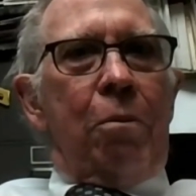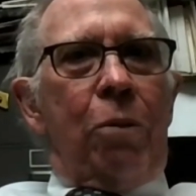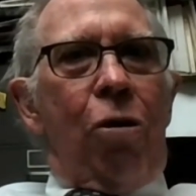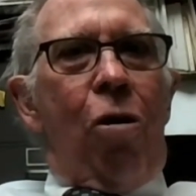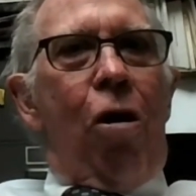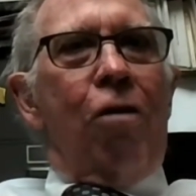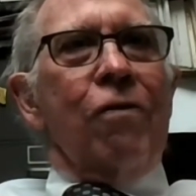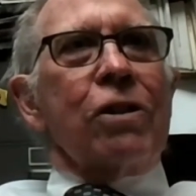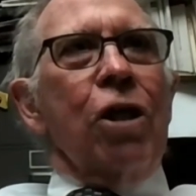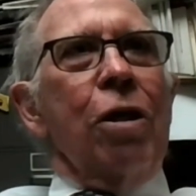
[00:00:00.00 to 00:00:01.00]
all of
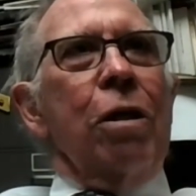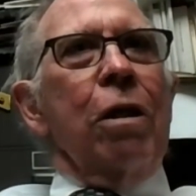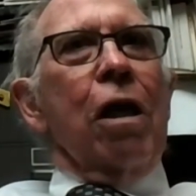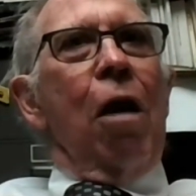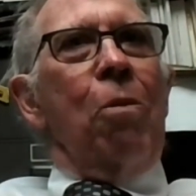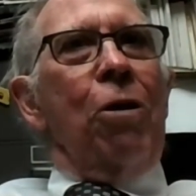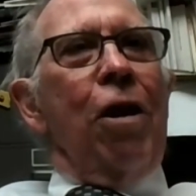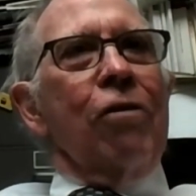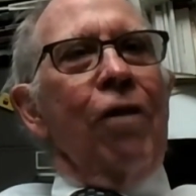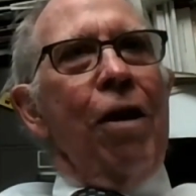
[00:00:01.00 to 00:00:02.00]
a sudden, a couple of
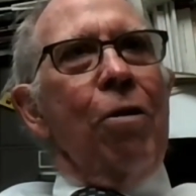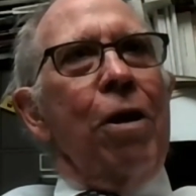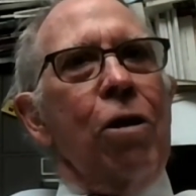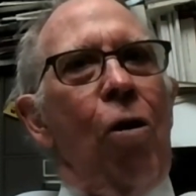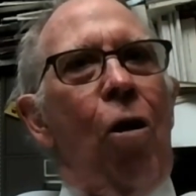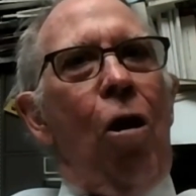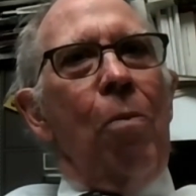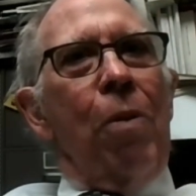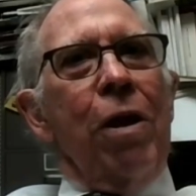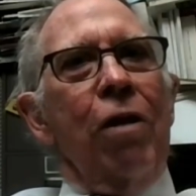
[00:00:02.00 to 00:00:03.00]
days later, he
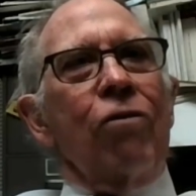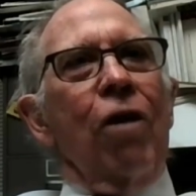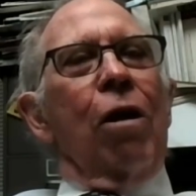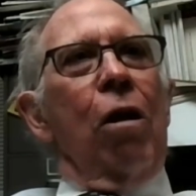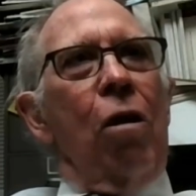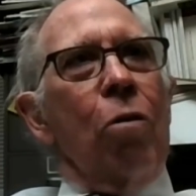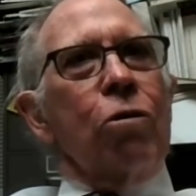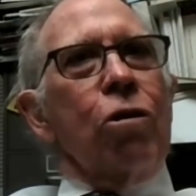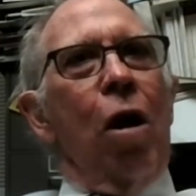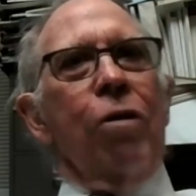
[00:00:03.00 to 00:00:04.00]
called me and said,
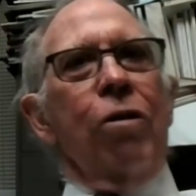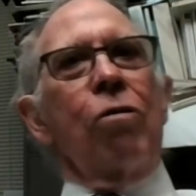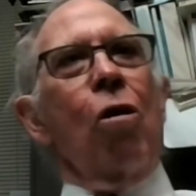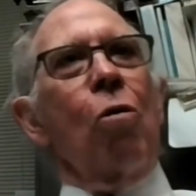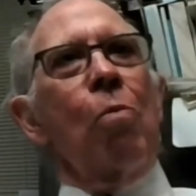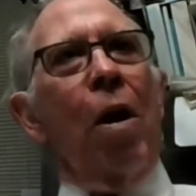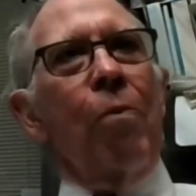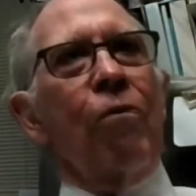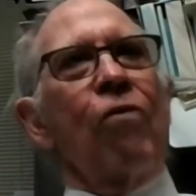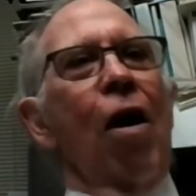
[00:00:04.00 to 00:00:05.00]
"Hello, John, you know, my
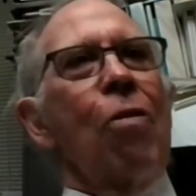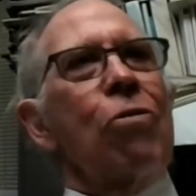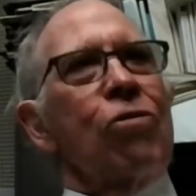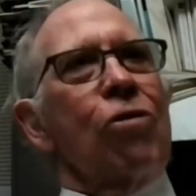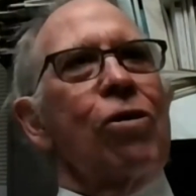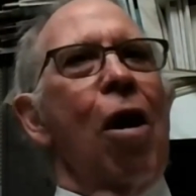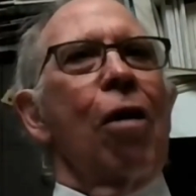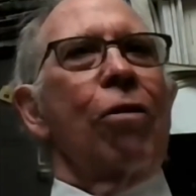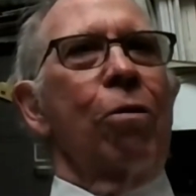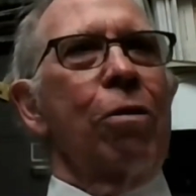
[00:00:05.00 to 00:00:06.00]
father's a
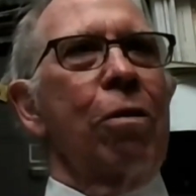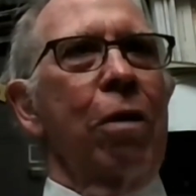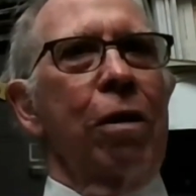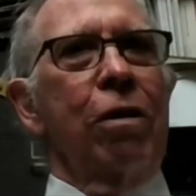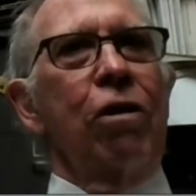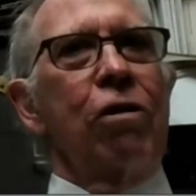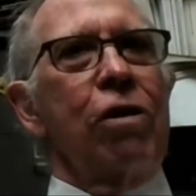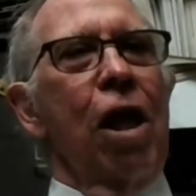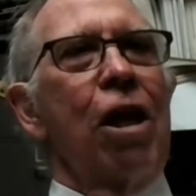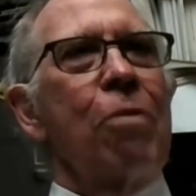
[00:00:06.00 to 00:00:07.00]
doctor, and he's
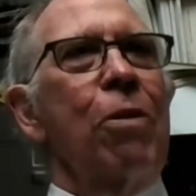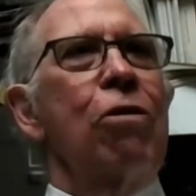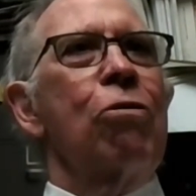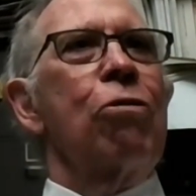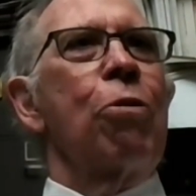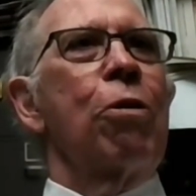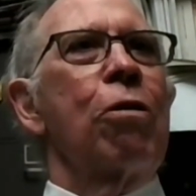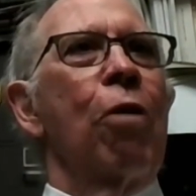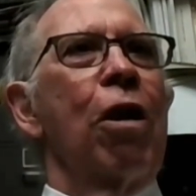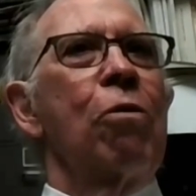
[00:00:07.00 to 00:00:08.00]
telling me you're
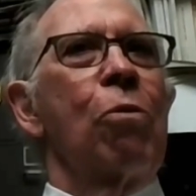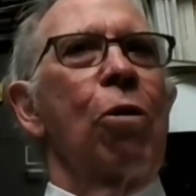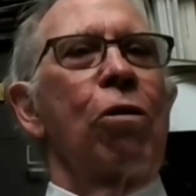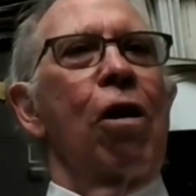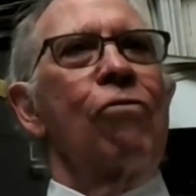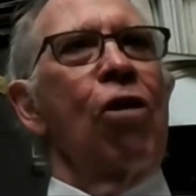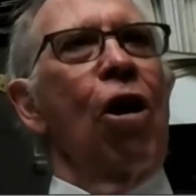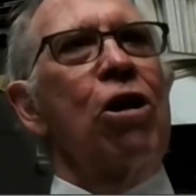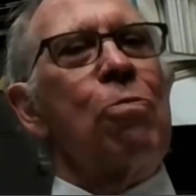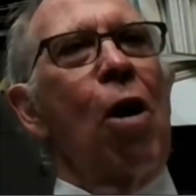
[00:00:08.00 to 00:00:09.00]
doing great work. I've
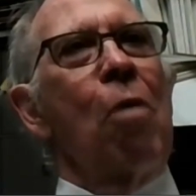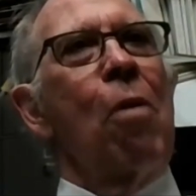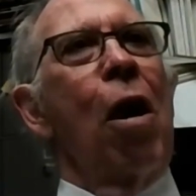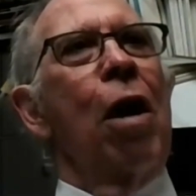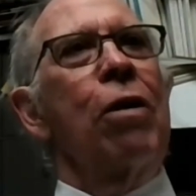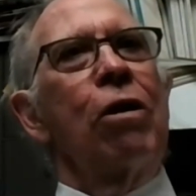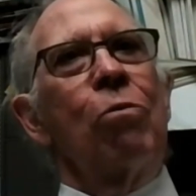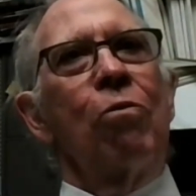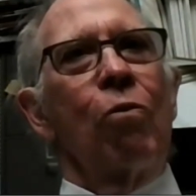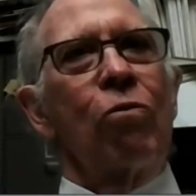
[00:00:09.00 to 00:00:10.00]
changed my mind and
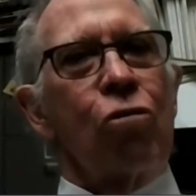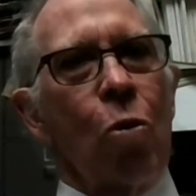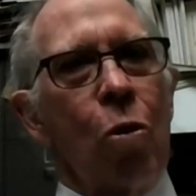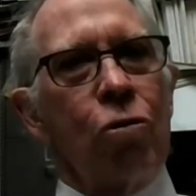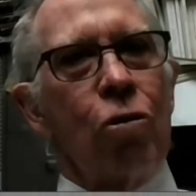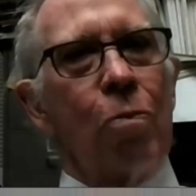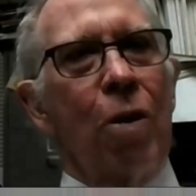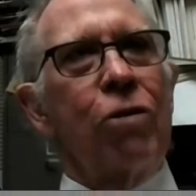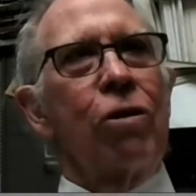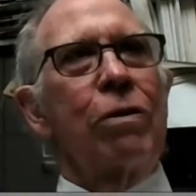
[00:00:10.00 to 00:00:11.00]
we've restored your
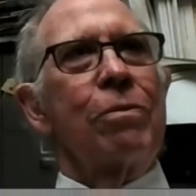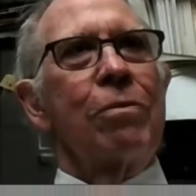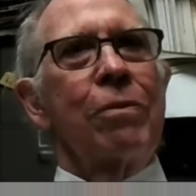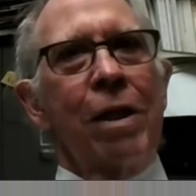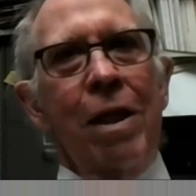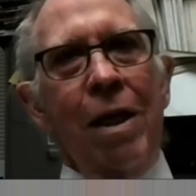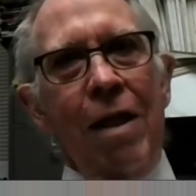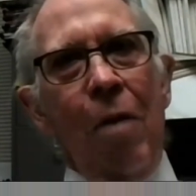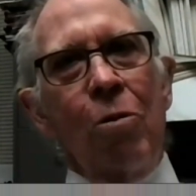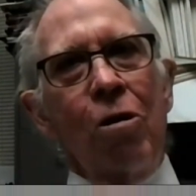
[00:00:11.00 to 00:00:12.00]
budget."
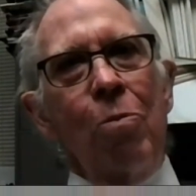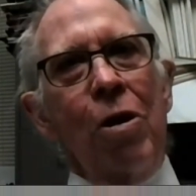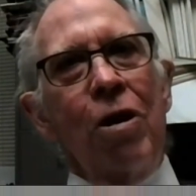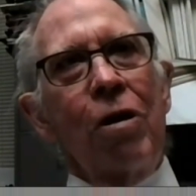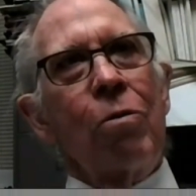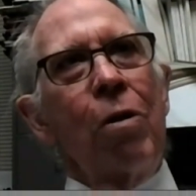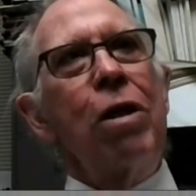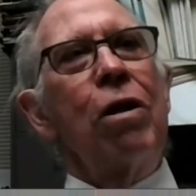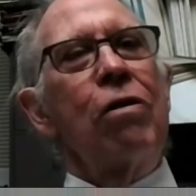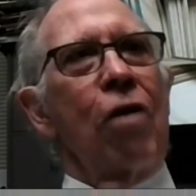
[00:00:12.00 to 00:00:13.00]
That would have been a
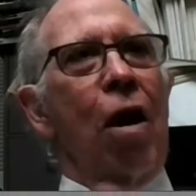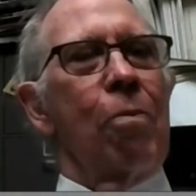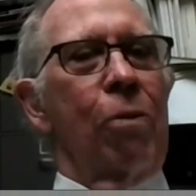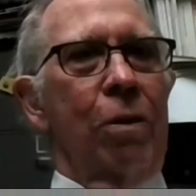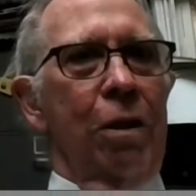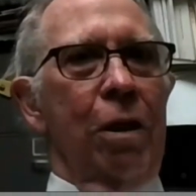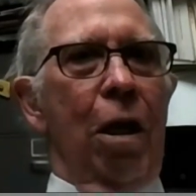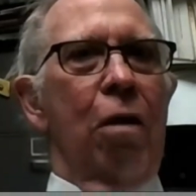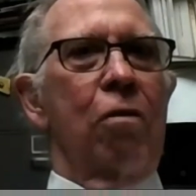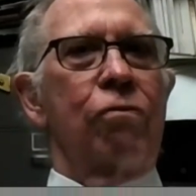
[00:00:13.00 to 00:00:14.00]
great example
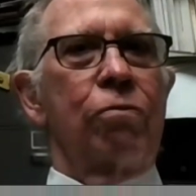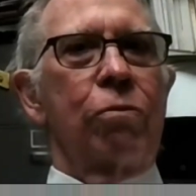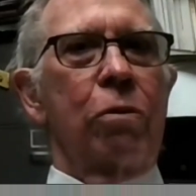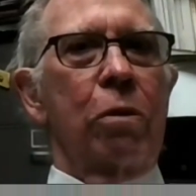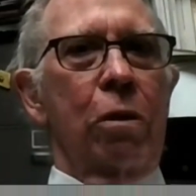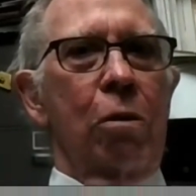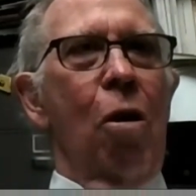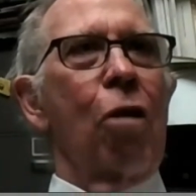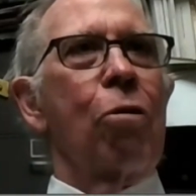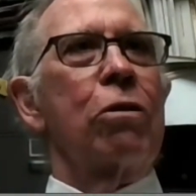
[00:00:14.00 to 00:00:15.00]
of
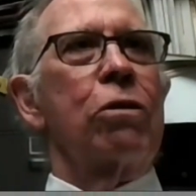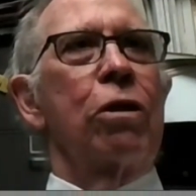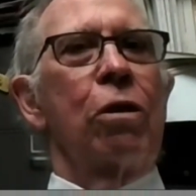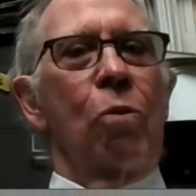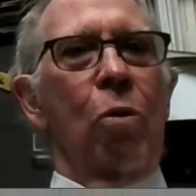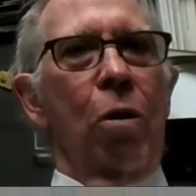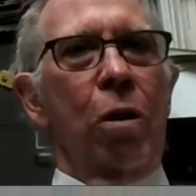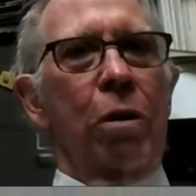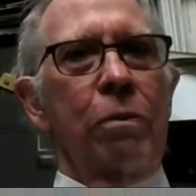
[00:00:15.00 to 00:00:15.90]
democracy at work.